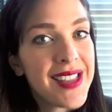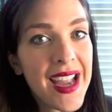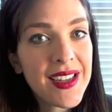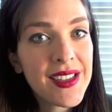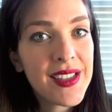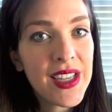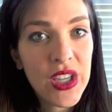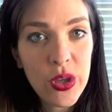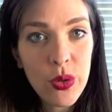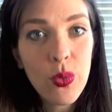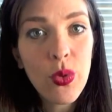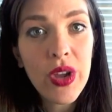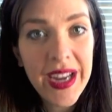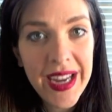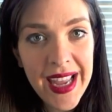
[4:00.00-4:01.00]
sex that you
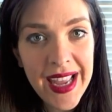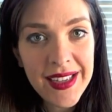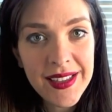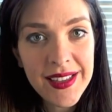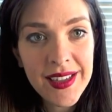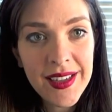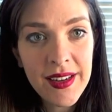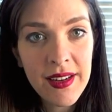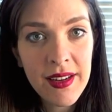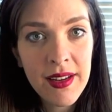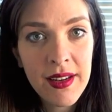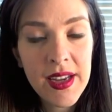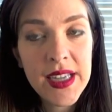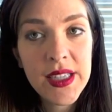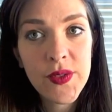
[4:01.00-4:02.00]
will get
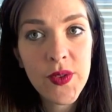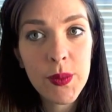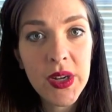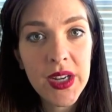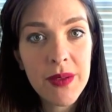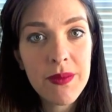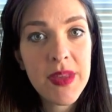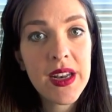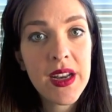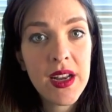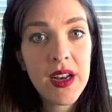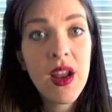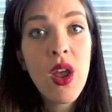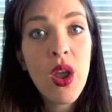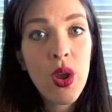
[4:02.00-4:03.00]
is from a
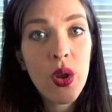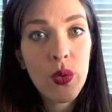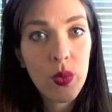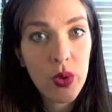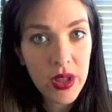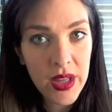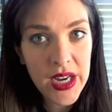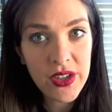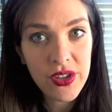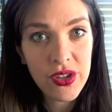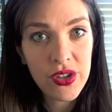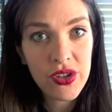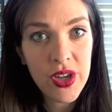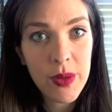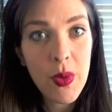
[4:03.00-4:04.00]
committed
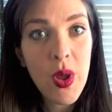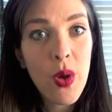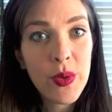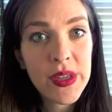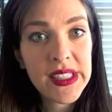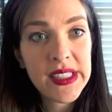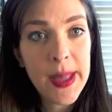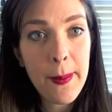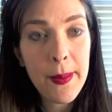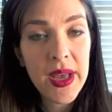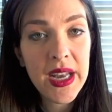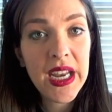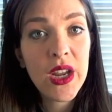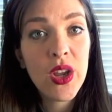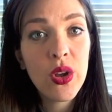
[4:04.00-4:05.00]
relationship with
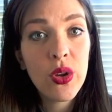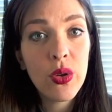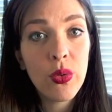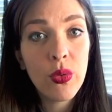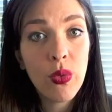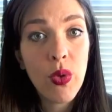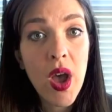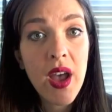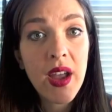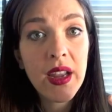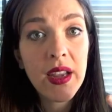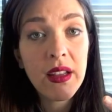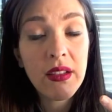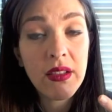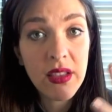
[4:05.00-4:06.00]
somebody who
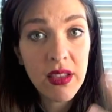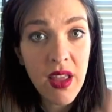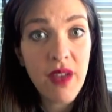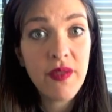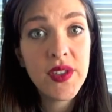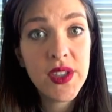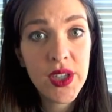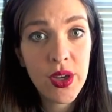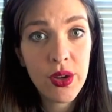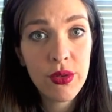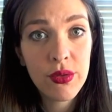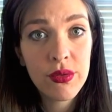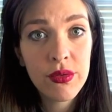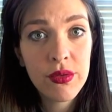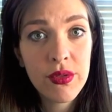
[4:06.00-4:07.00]
loves you,
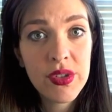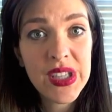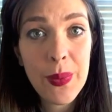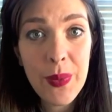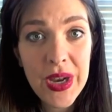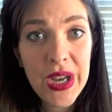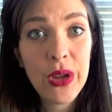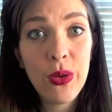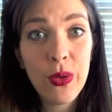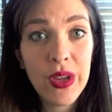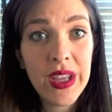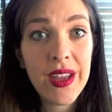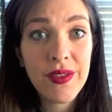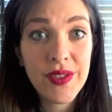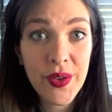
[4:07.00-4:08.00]
somebody who
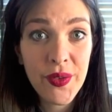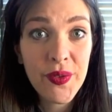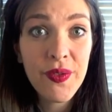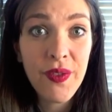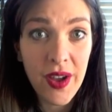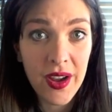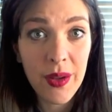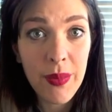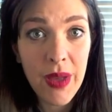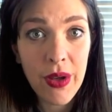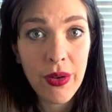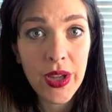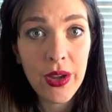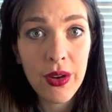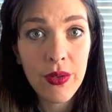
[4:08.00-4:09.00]
gives a fuck
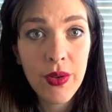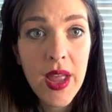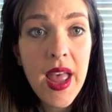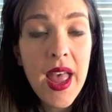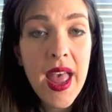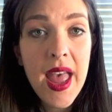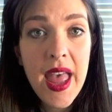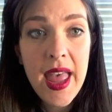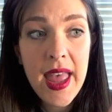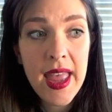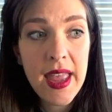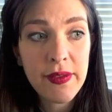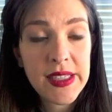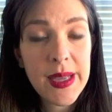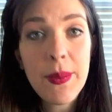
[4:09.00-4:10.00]
about you.
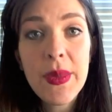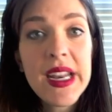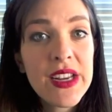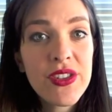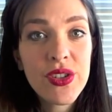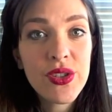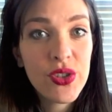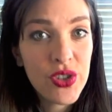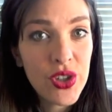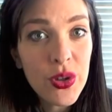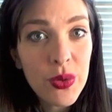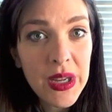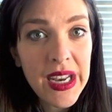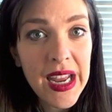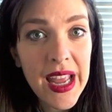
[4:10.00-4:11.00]
If somebody's just
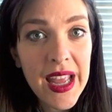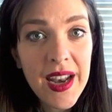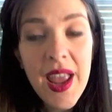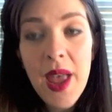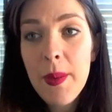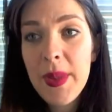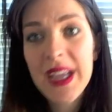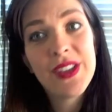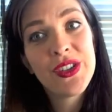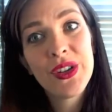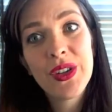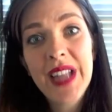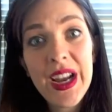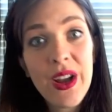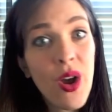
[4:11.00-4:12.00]
doing it because
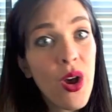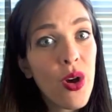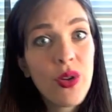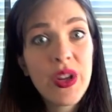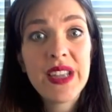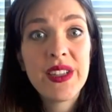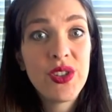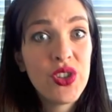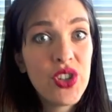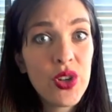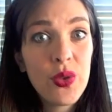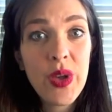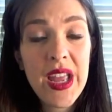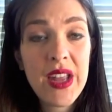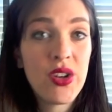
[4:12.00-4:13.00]
you're like, oh, yes,
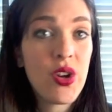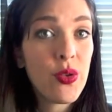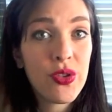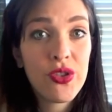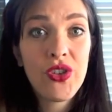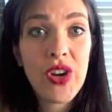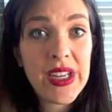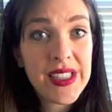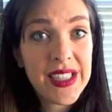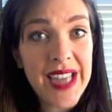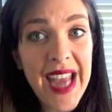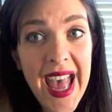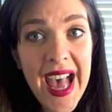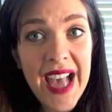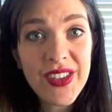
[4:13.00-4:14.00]
do it, no strings
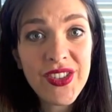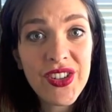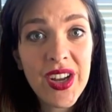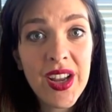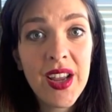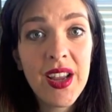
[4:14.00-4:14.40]
attached,